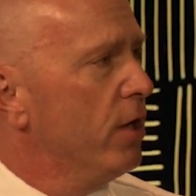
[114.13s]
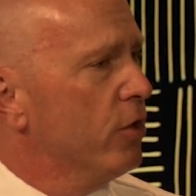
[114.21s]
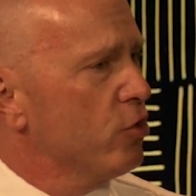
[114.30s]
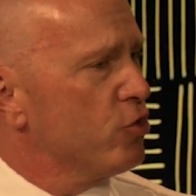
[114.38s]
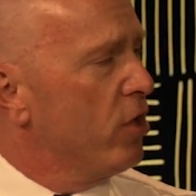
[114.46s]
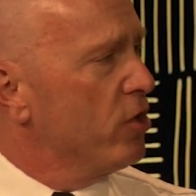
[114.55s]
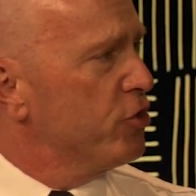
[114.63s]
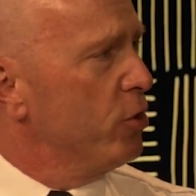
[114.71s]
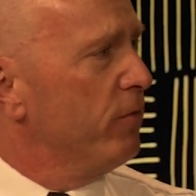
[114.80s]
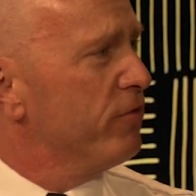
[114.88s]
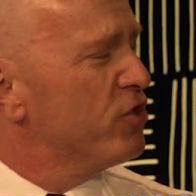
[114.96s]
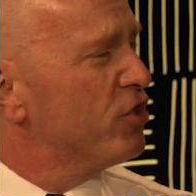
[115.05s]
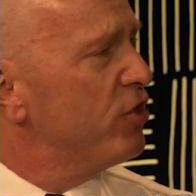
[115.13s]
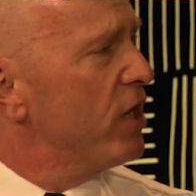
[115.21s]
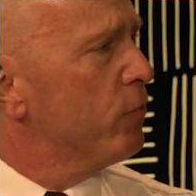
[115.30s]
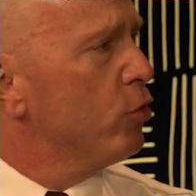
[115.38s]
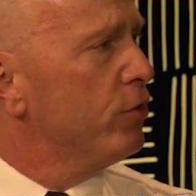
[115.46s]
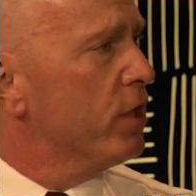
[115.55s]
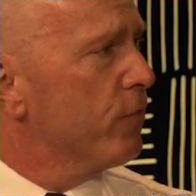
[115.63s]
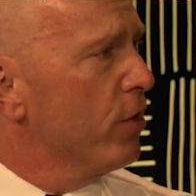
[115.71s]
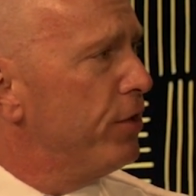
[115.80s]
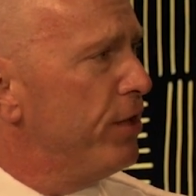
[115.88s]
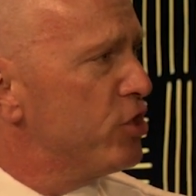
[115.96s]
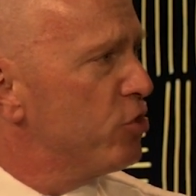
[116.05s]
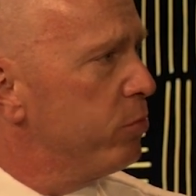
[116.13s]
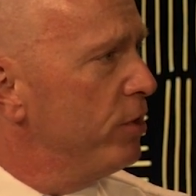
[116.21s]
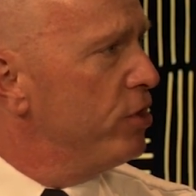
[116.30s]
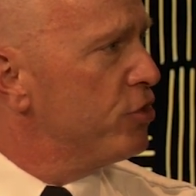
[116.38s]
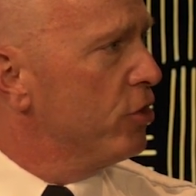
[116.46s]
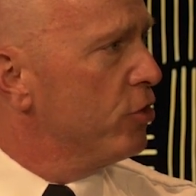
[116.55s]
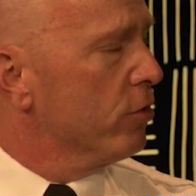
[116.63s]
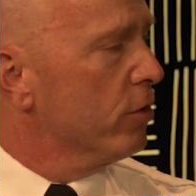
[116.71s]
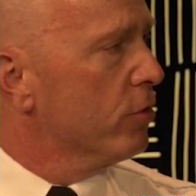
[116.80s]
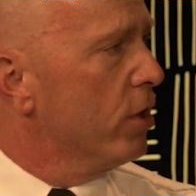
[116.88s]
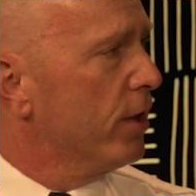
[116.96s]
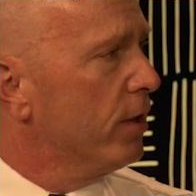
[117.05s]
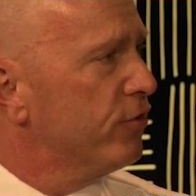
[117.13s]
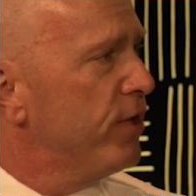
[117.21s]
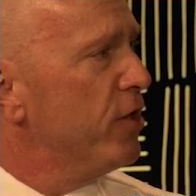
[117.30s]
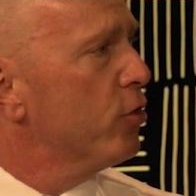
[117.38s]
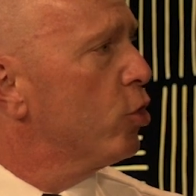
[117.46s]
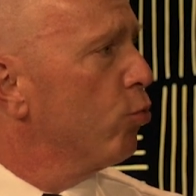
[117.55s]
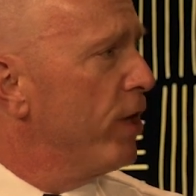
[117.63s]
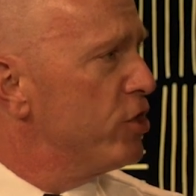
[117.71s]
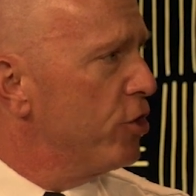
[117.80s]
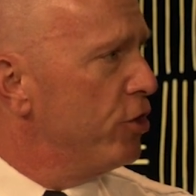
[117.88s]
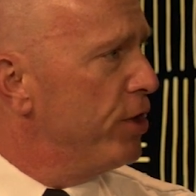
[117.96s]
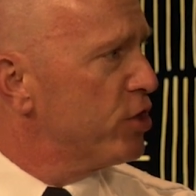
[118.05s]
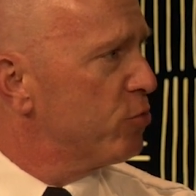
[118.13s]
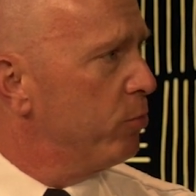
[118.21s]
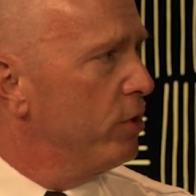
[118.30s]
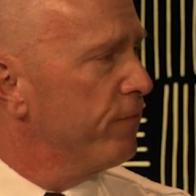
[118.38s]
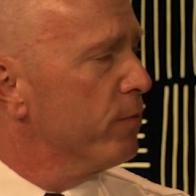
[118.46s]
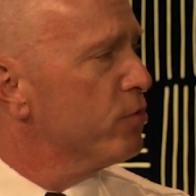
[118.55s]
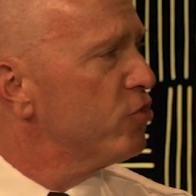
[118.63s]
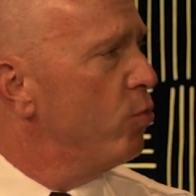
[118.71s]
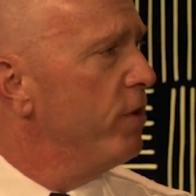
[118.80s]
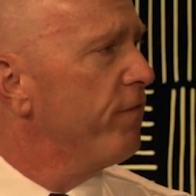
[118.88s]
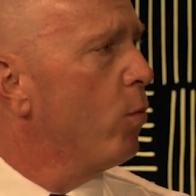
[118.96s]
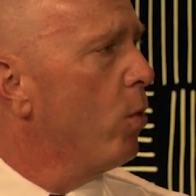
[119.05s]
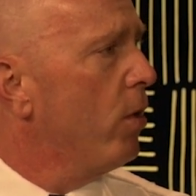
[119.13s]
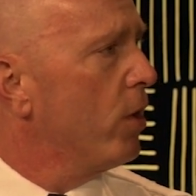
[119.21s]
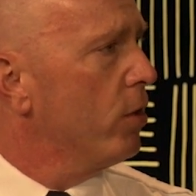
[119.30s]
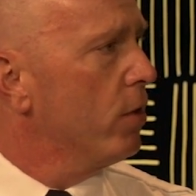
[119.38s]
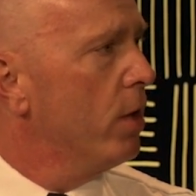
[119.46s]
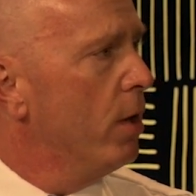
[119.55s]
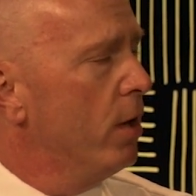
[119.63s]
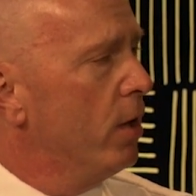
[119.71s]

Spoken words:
There's also several different disciplines under technical rescue discipline, from swift water